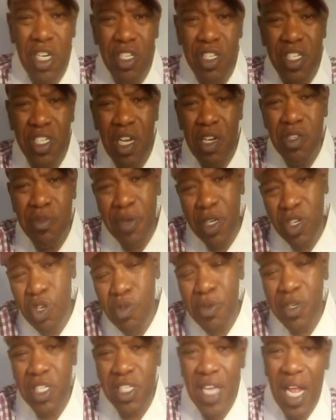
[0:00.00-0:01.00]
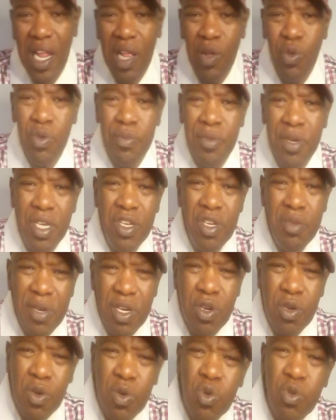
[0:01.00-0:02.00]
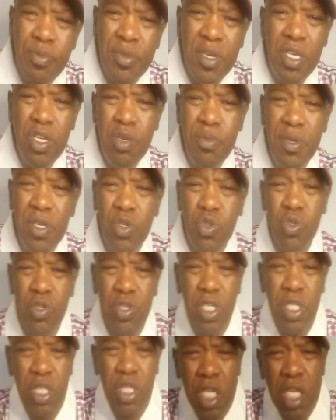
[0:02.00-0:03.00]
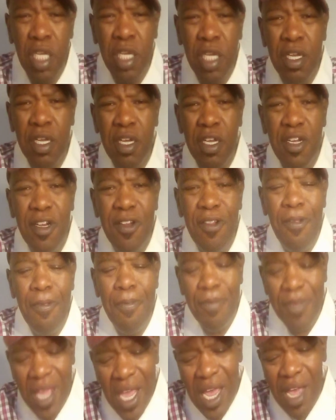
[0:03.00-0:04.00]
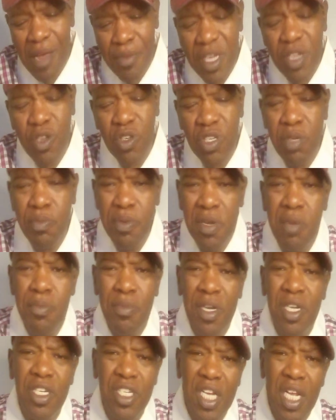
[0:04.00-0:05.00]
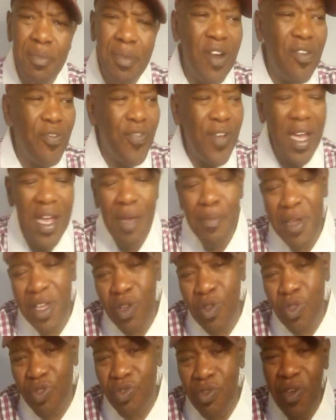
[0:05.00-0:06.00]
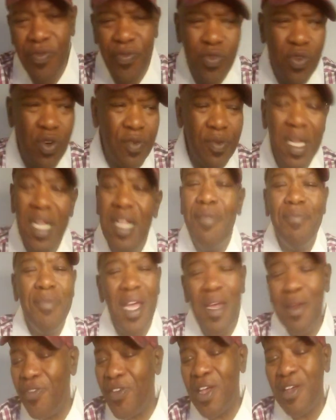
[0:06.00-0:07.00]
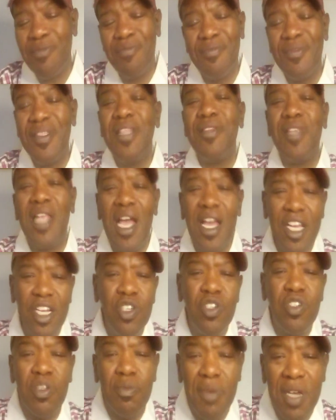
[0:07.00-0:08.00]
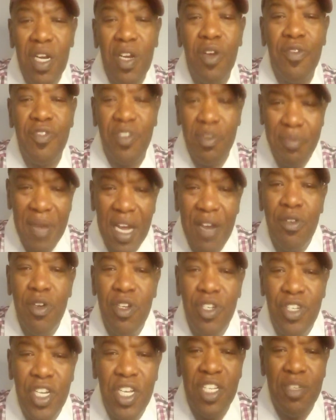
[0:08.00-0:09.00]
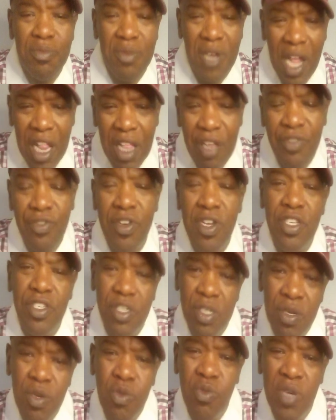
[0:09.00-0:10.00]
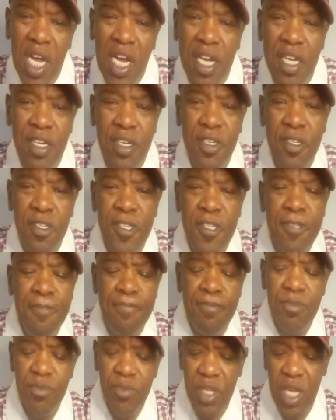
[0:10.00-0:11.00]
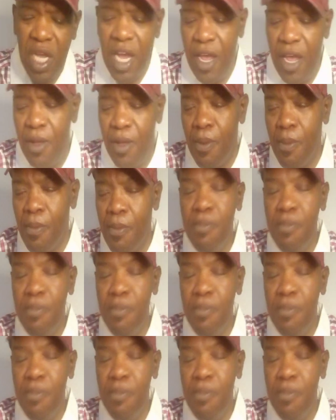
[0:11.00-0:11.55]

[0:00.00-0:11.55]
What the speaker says: jelly sandwich, man. You've been solid with me. You've been cool with me. You've been doing your thing. Yeah, I'll make you some peanut butter and jelly. Matter of fact, I'll make you 3 or 4. Matter of fact, I'll get you some meatloaf, some macaroni and cheese, some collard greens, and the whole 9. All right.